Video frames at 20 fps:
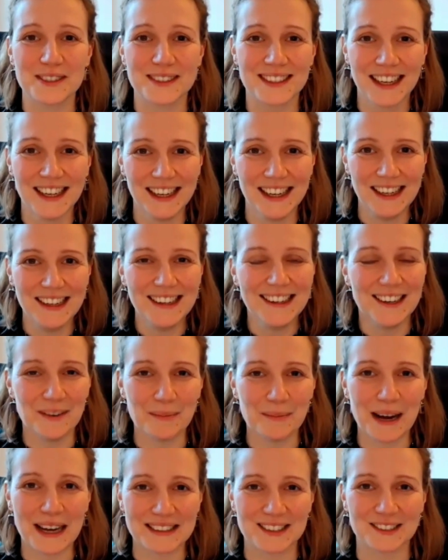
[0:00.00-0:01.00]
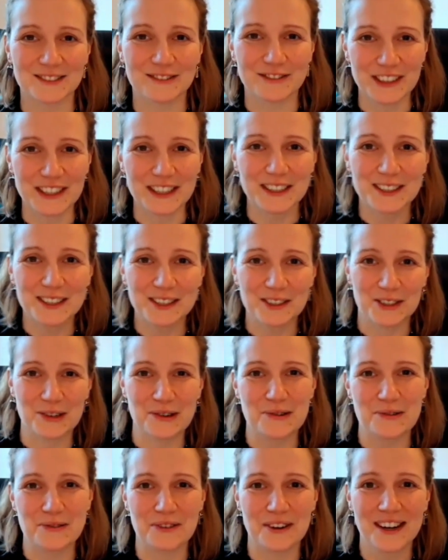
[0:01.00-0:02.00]
is a massive need
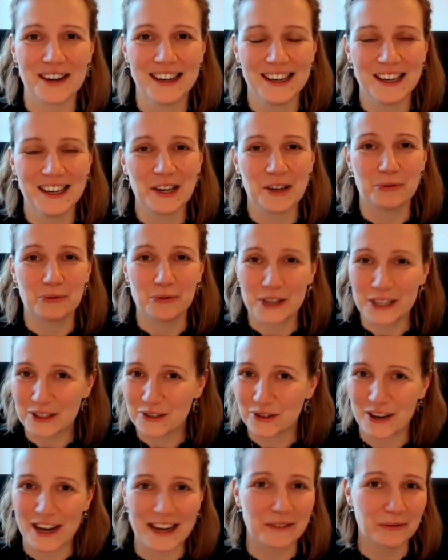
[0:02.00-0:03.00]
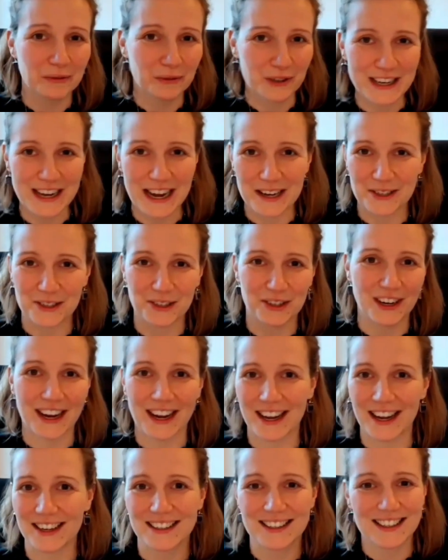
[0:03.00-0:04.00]
to retrain,
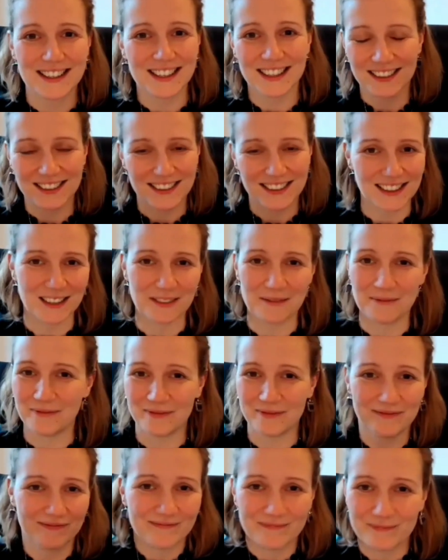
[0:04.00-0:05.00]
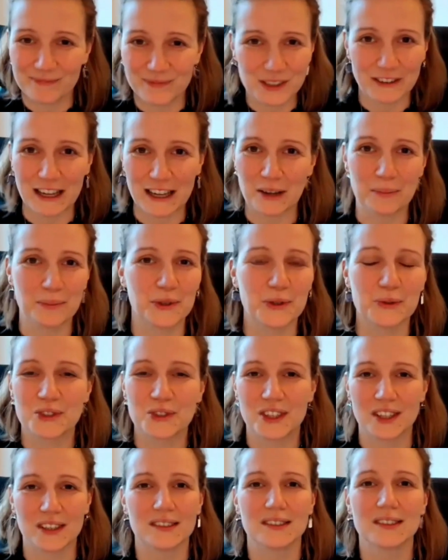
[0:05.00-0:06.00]
re-educate, develop new
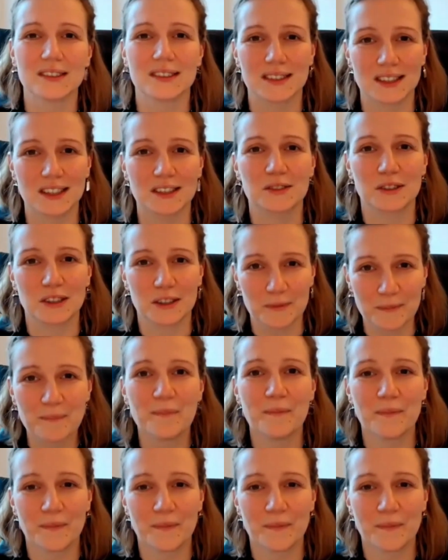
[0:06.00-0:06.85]
skills, etc.